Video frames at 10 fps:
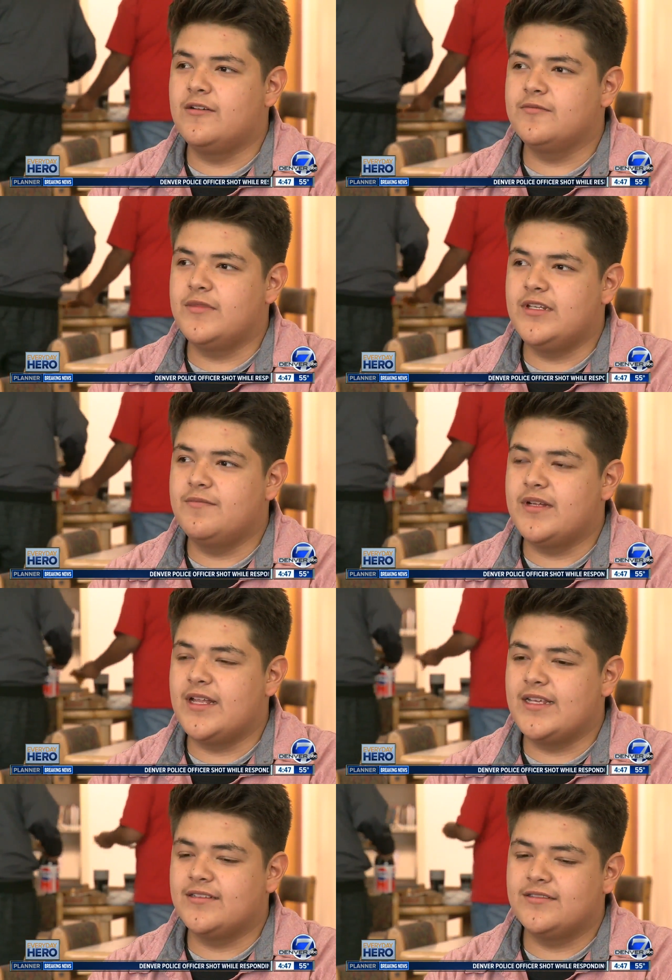helped me but
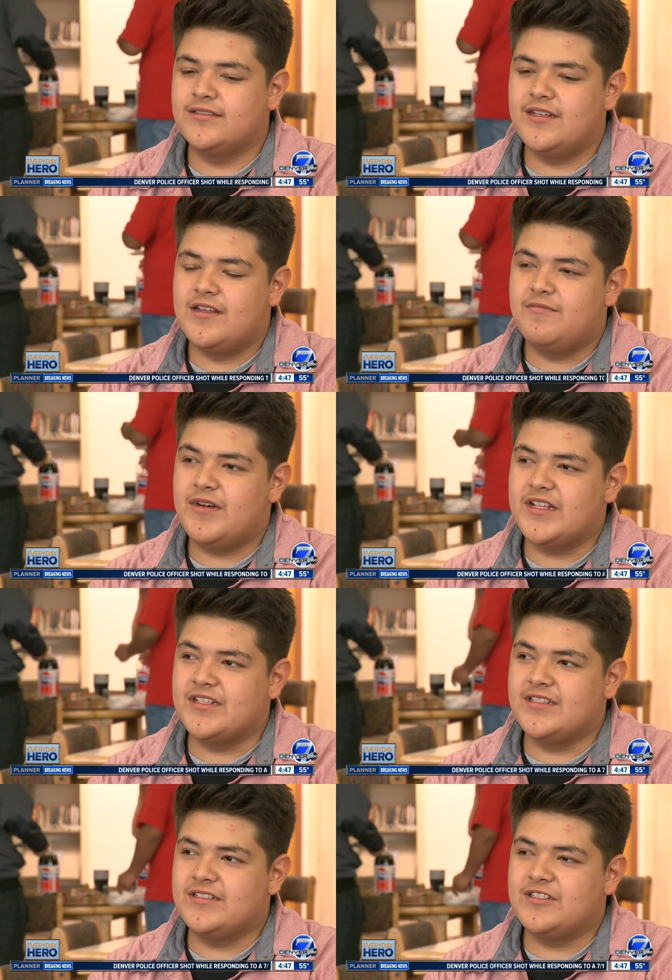like, by
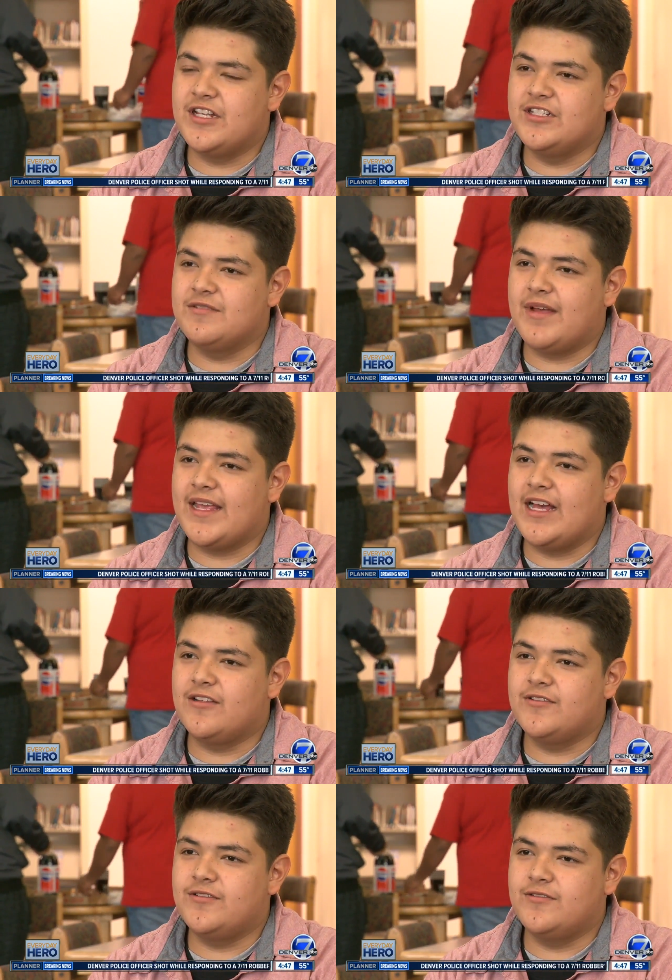changing my
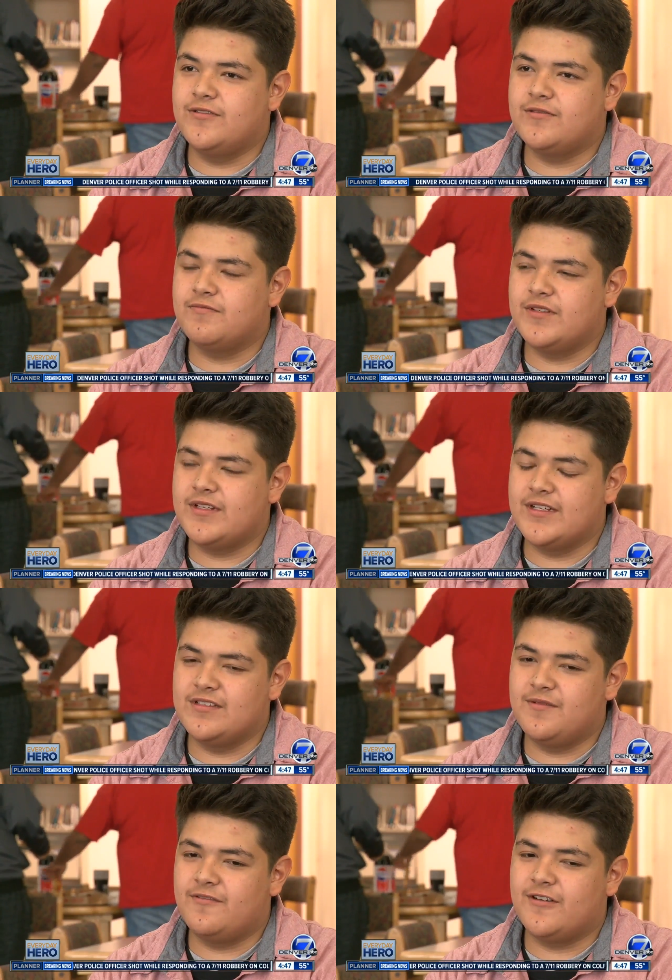attitude
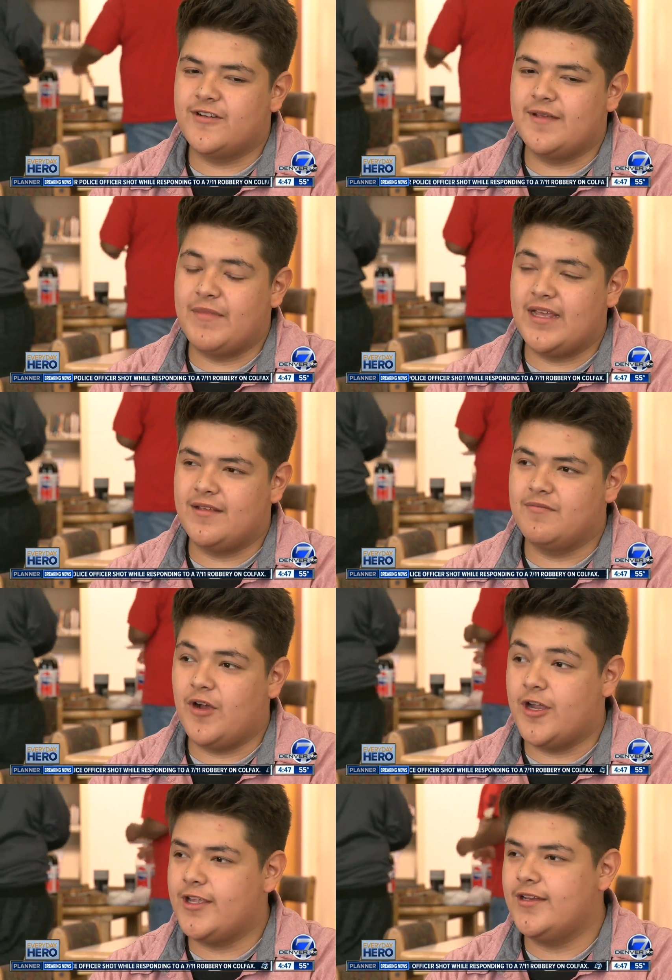because before I met
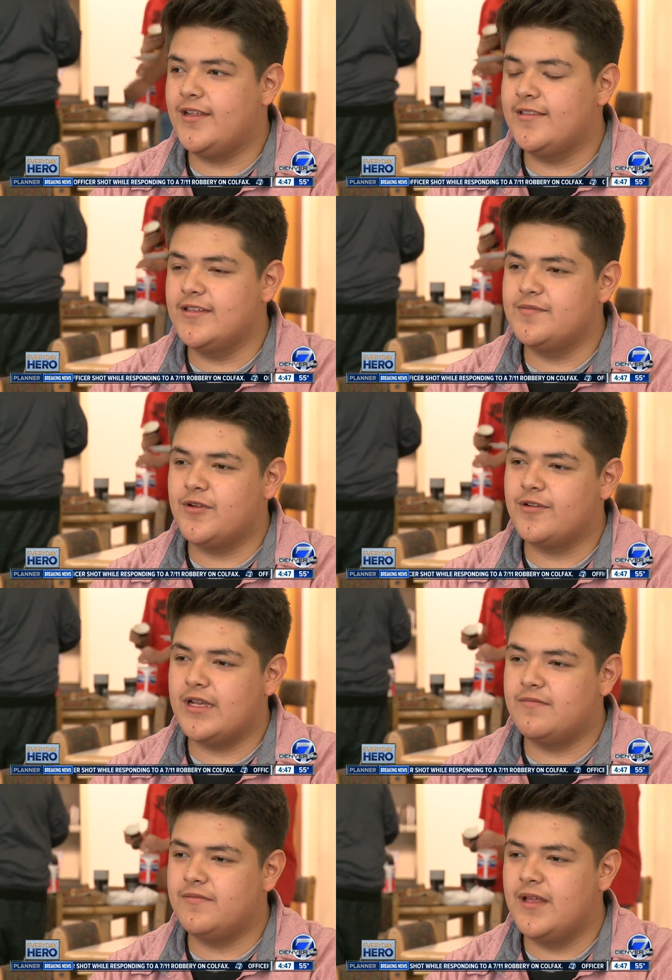Martin in this
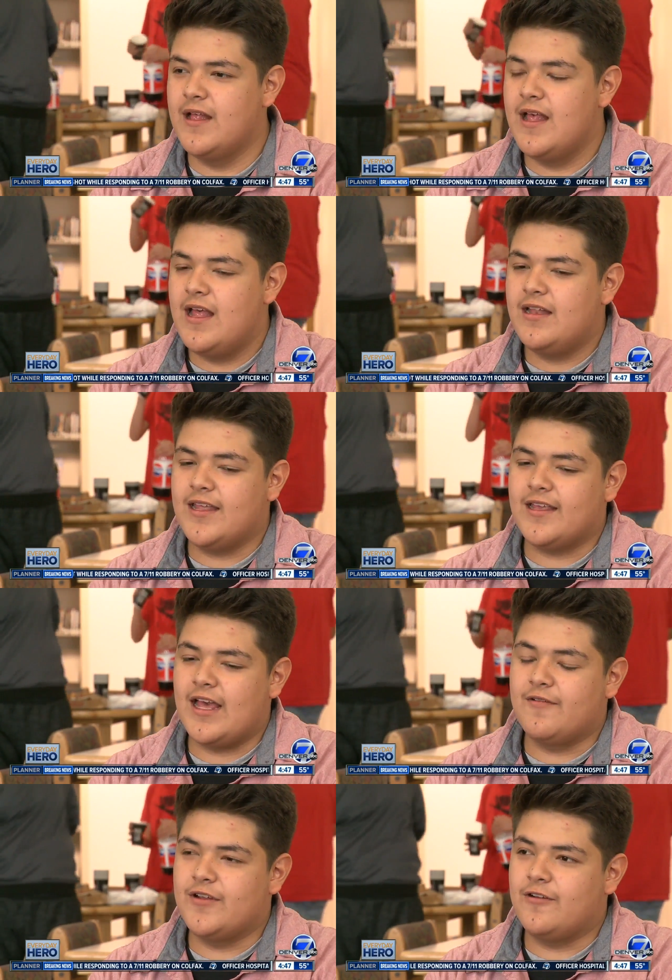program, like
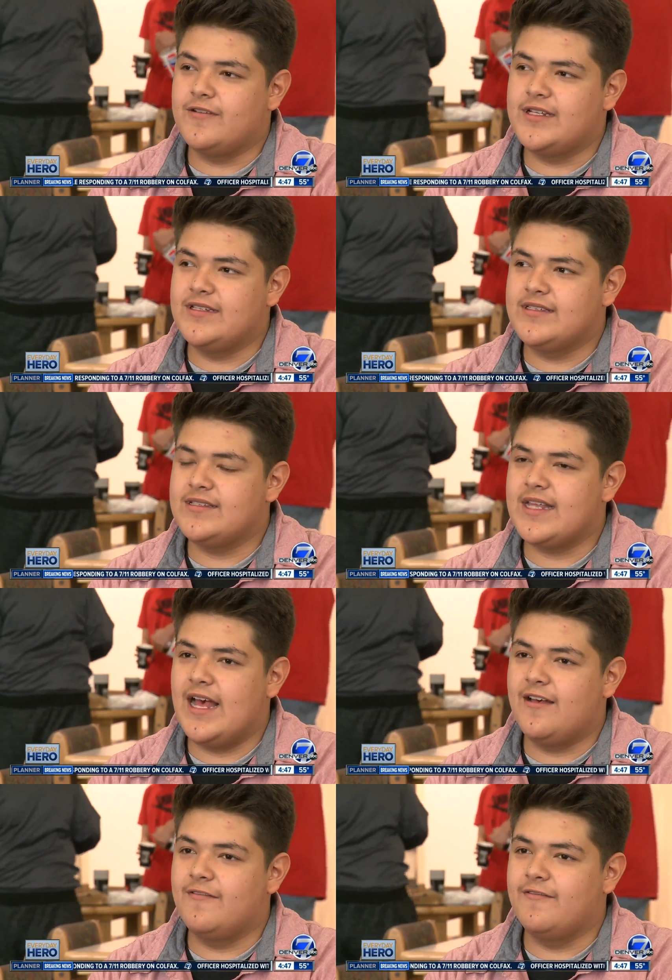I would always
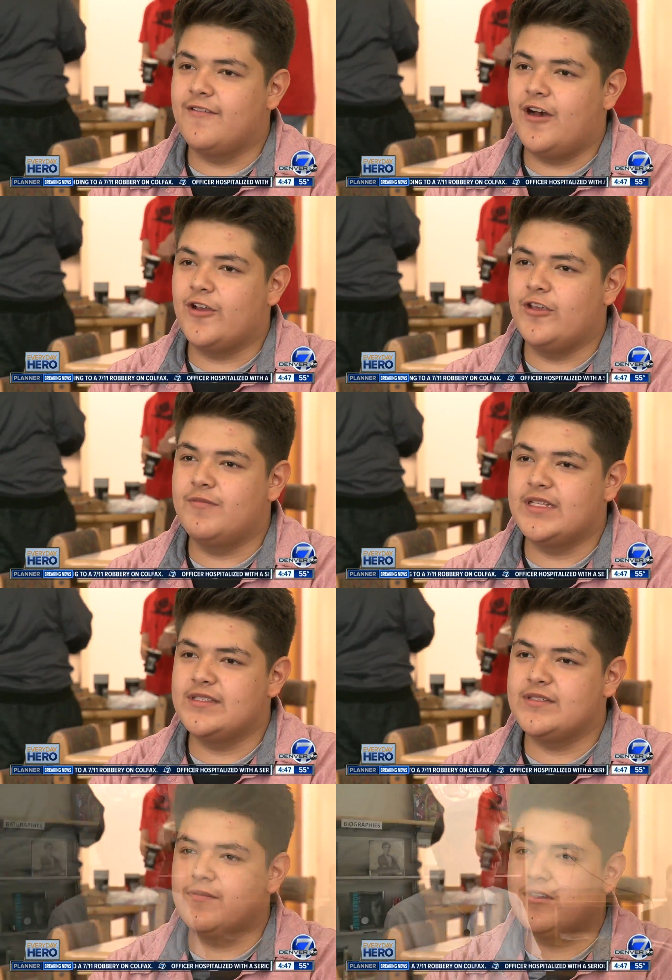have arguments